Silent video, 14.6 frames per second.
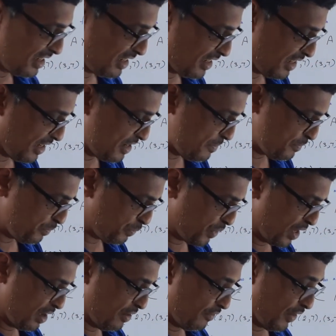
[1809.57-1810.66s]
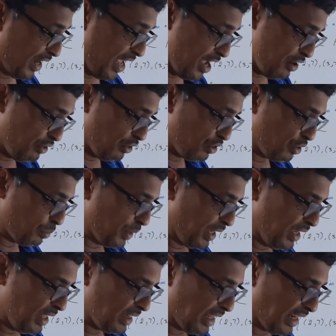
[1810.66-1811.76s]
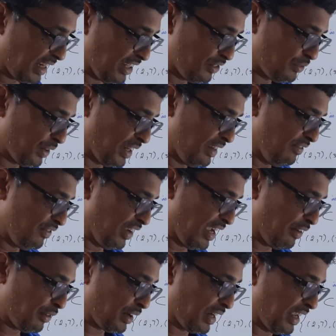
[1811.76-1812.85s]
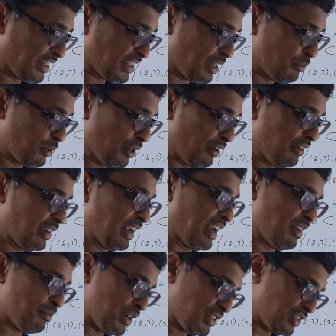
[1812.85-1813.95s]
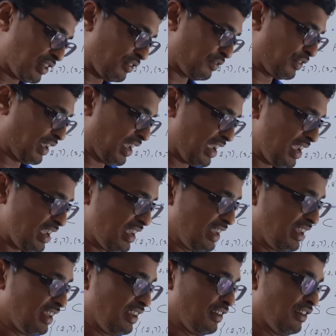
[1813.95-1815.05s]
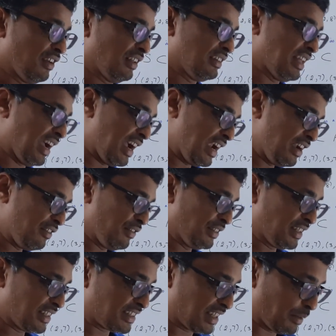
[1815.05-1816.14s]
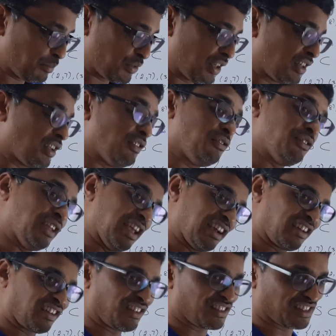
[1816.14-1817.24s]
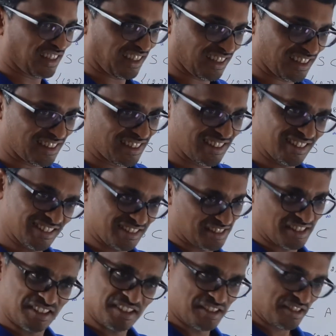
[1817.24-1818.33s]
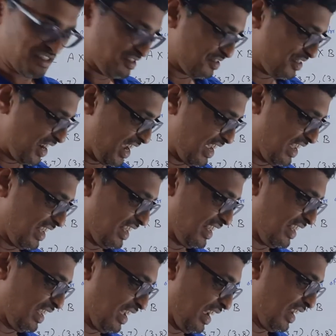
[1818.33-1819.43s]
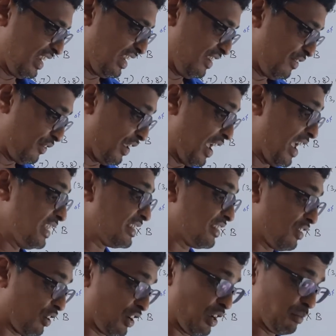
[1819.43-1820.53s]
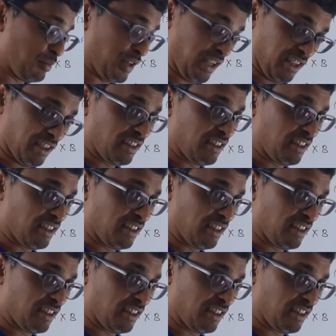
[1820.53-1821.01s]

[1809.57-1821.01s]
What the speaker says: Huh? When A equal to B, that is when we have a relation between elements of A that with a subset of A cross A. Okay, and if A is non-empty.